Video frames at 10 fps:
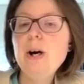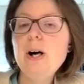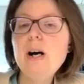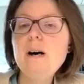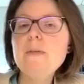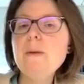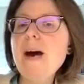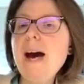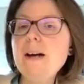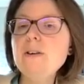the
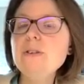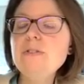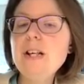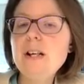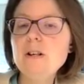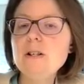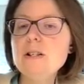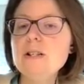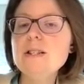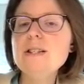pattern of
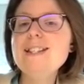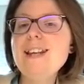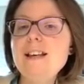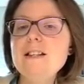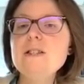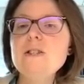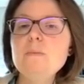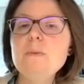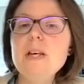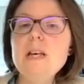inheritance tends to
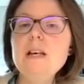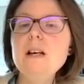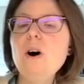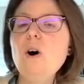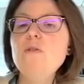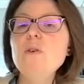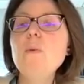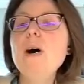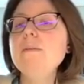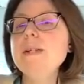be
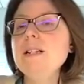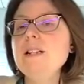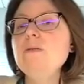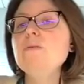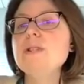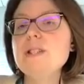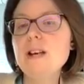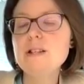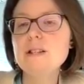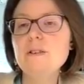overwhelmingly
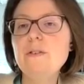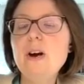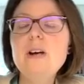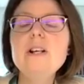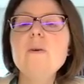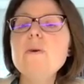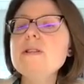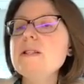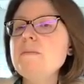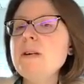recessive. Now, what
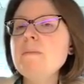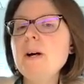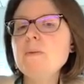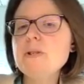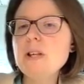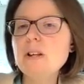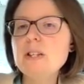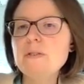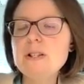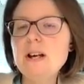does it mean by
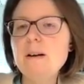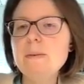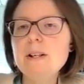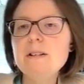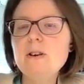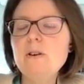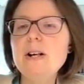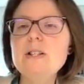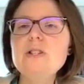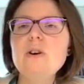recessive and dominant? All
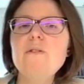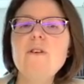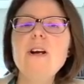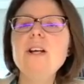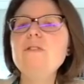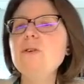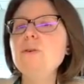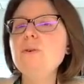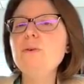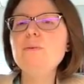right. So for any of
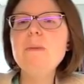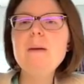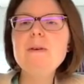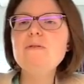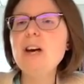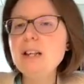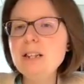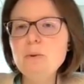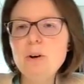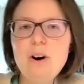you who maybe
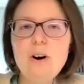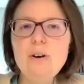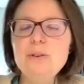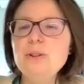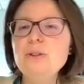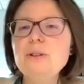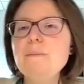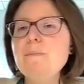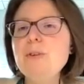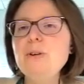vaguely recall
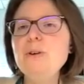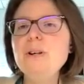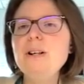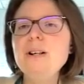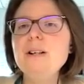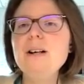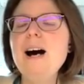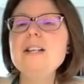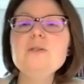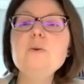your
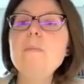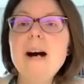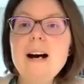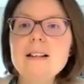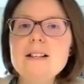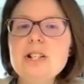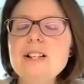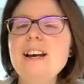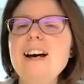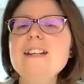high school biology
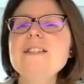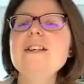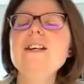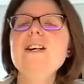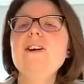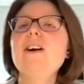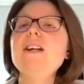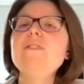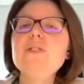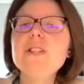class, all
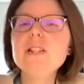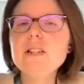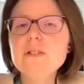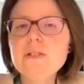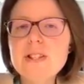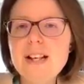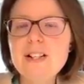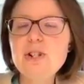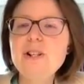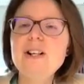right, if you did a little section